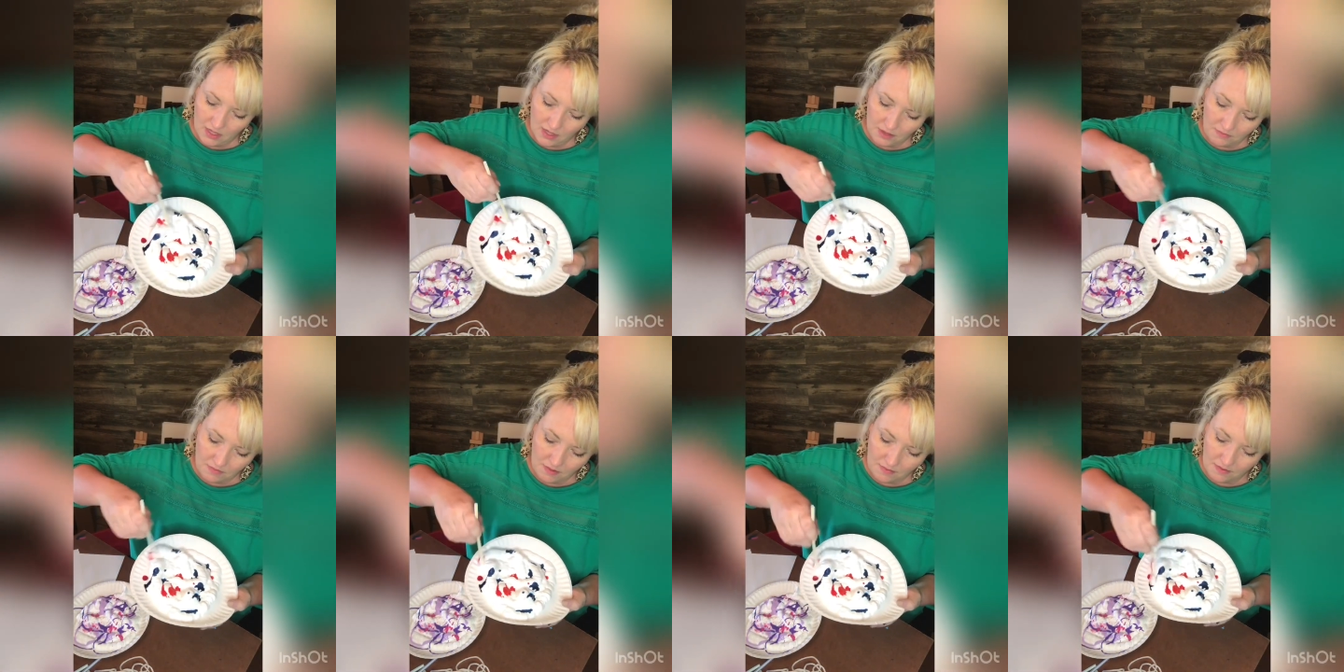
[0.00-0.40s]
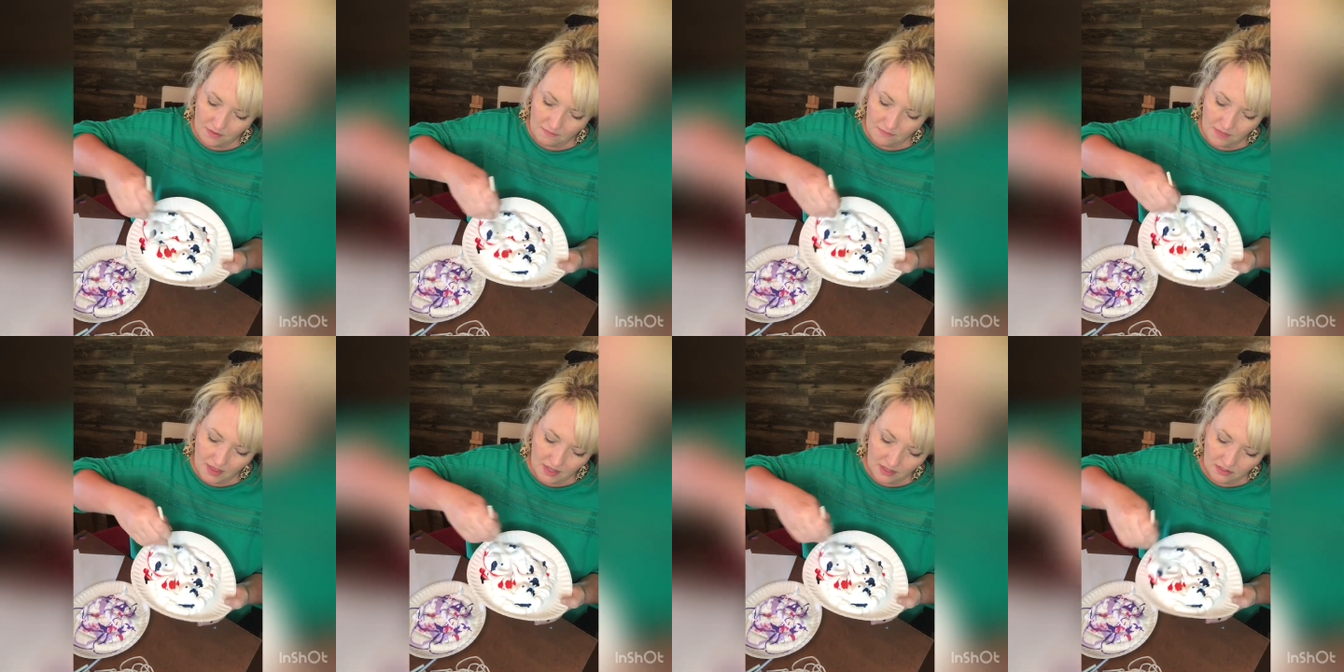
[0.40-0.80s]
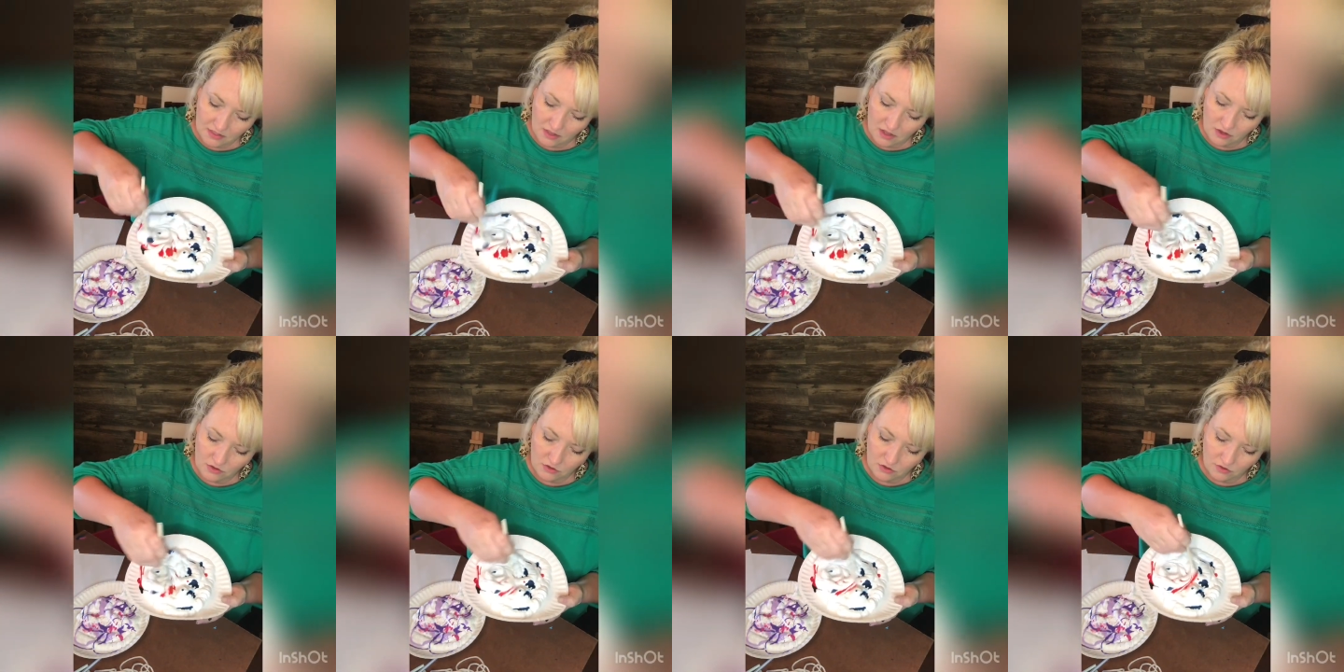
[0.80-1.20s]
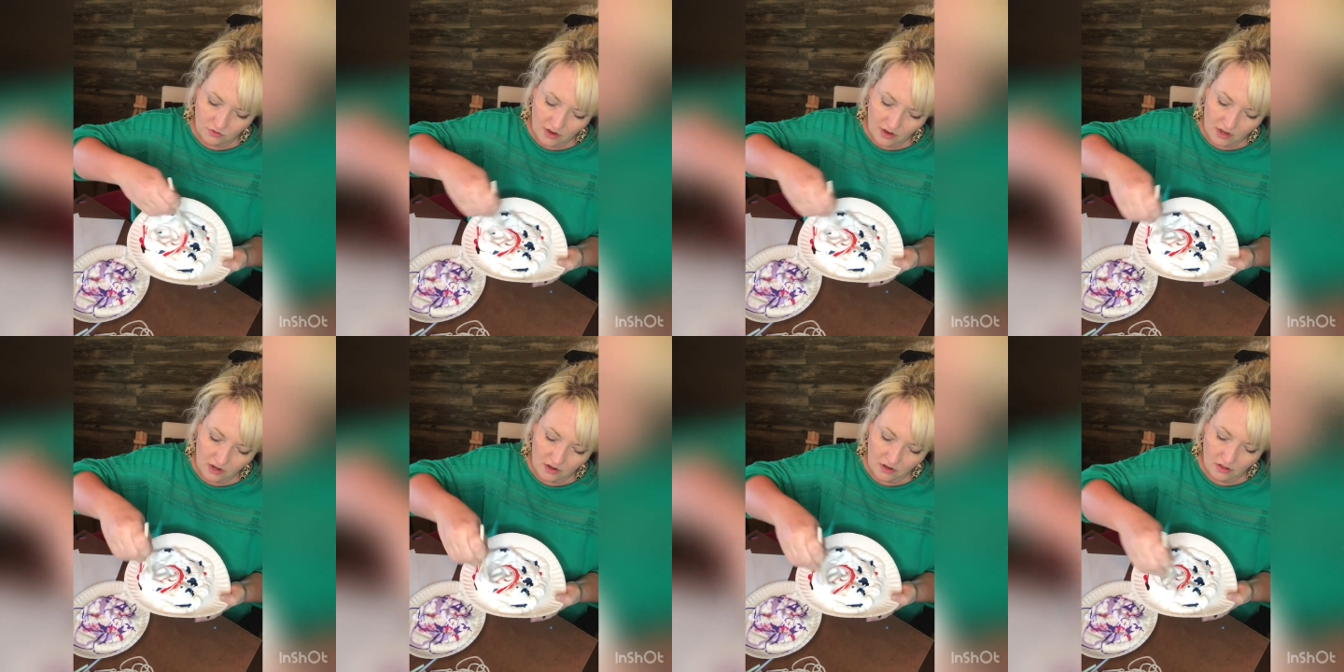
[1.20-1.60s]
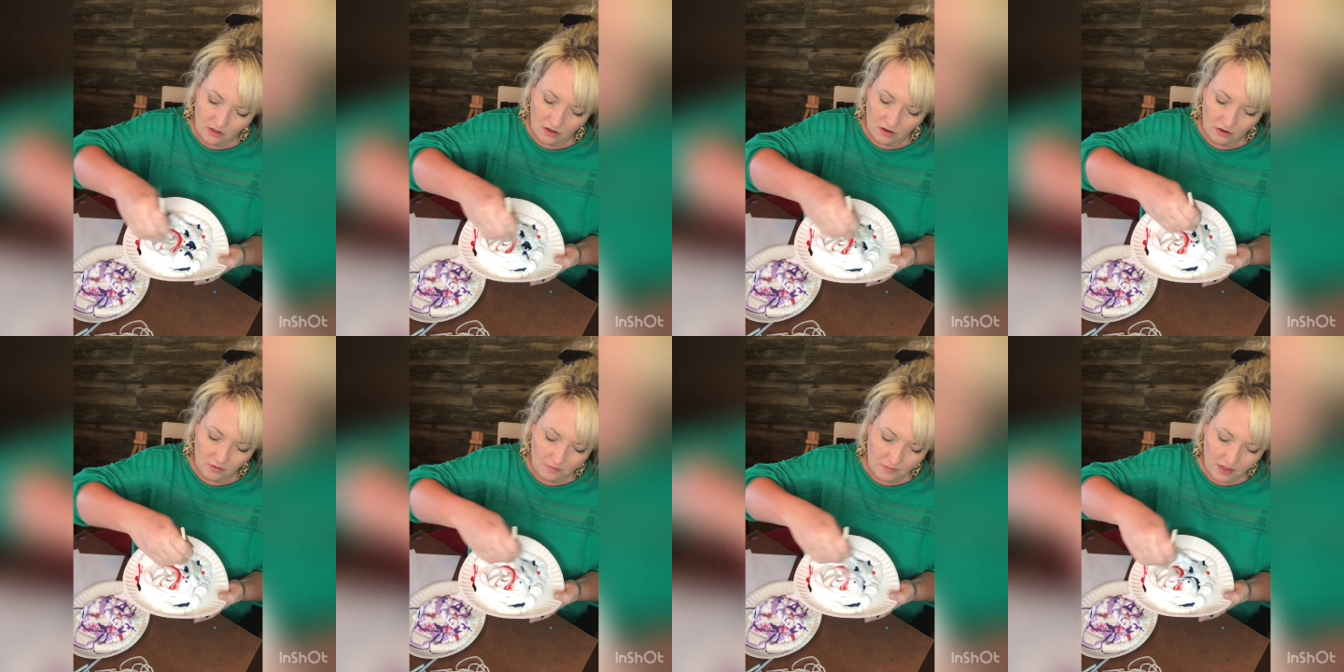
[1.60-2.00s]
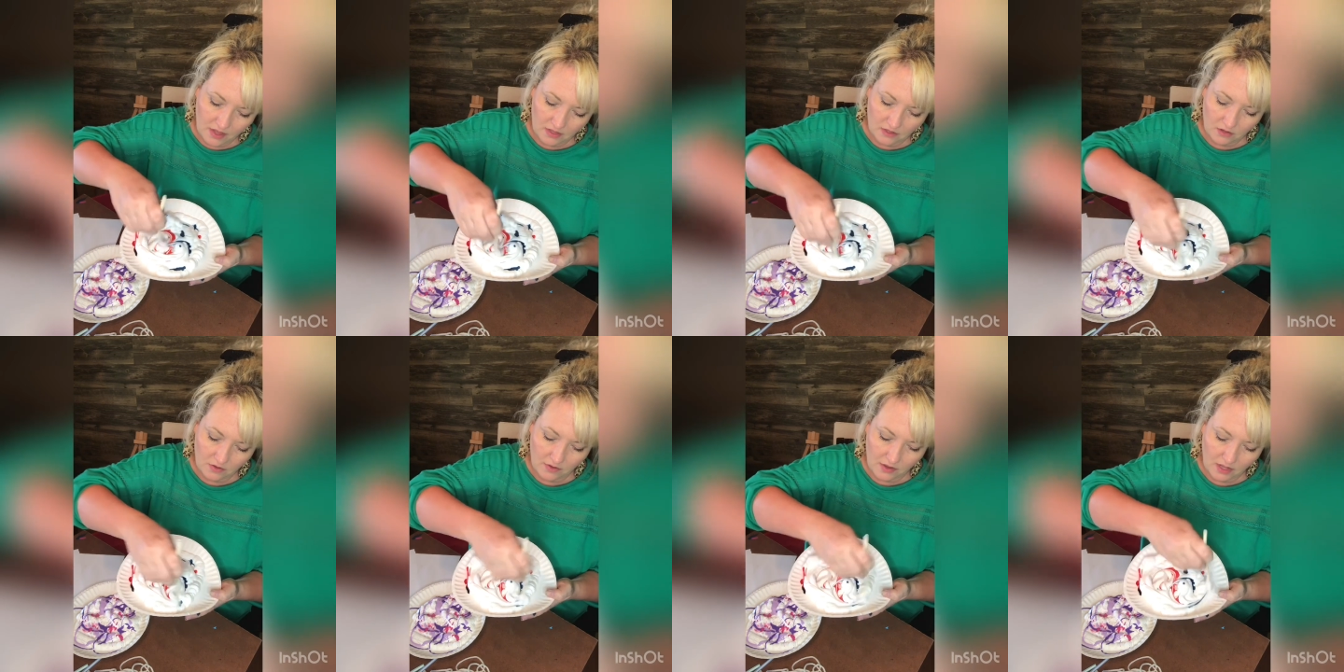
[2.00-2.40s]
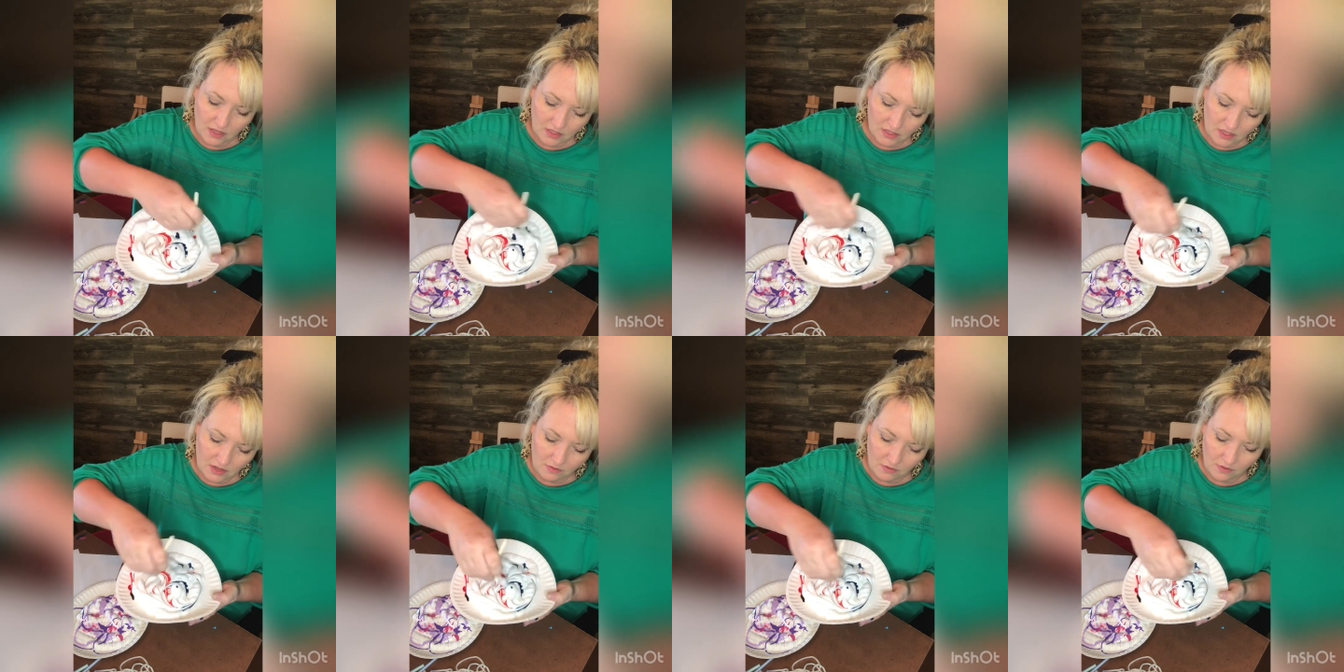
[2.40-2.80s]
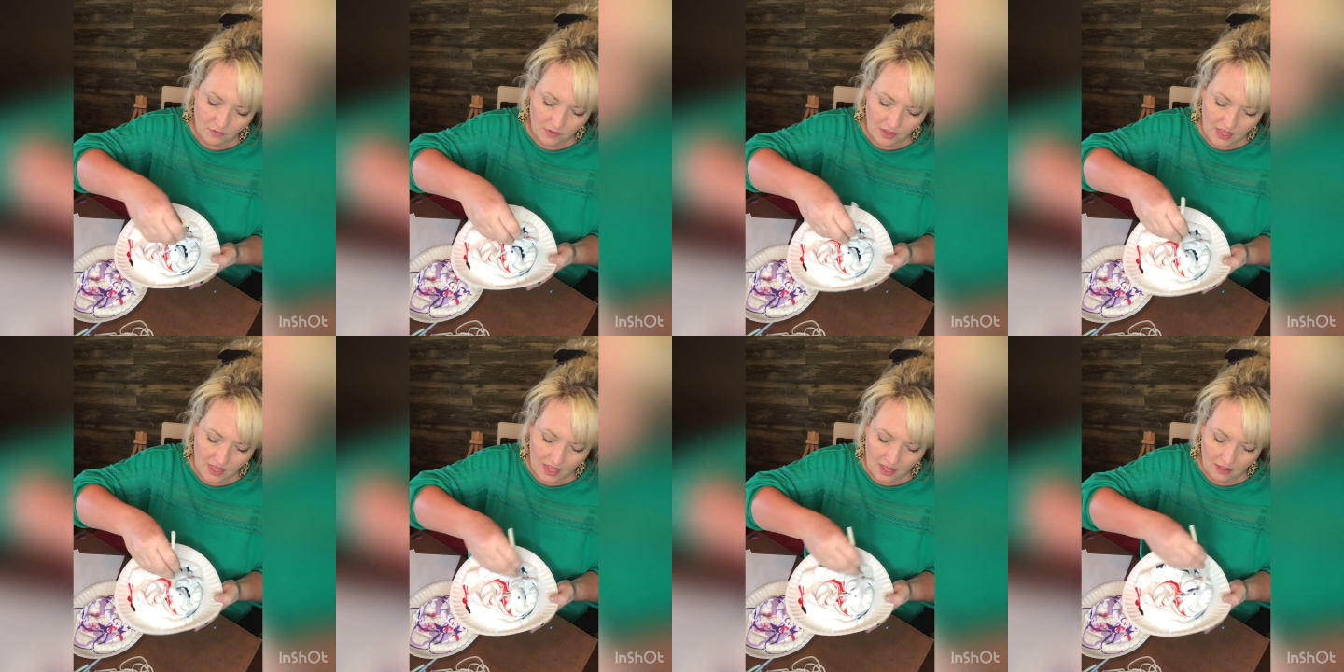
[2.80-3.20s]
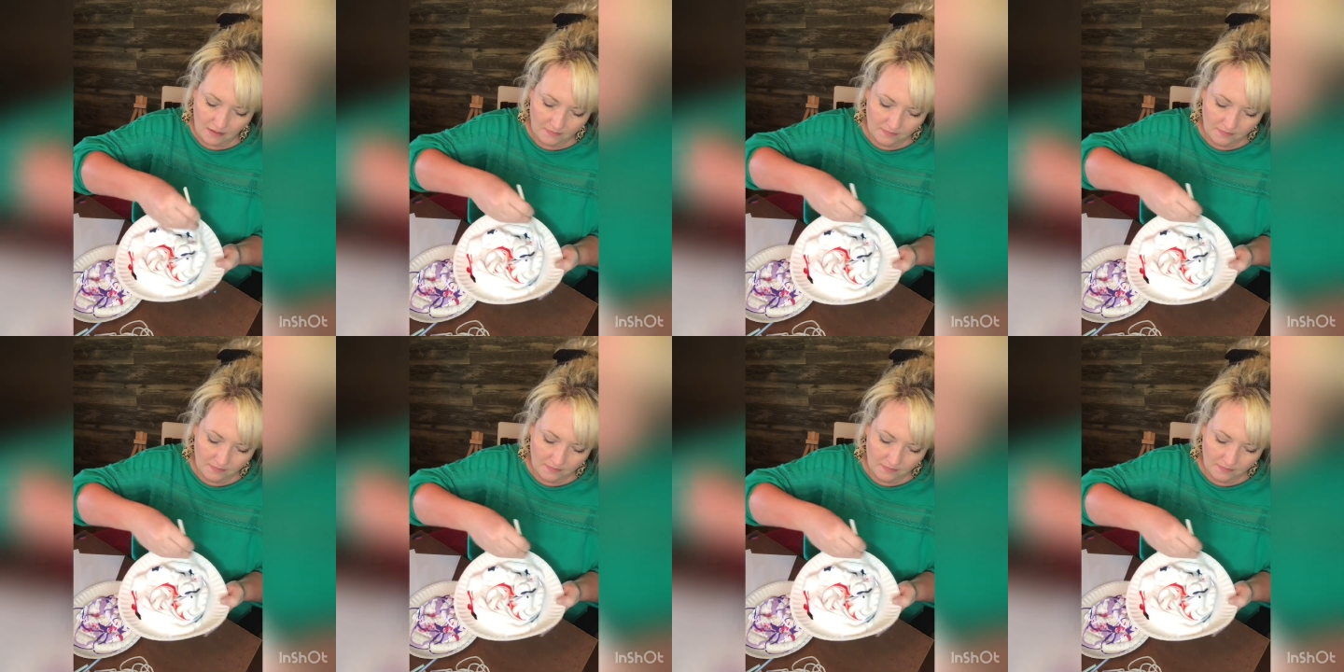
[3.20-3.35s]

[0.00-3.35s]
maybe mix those around a little bit so we can see what we get.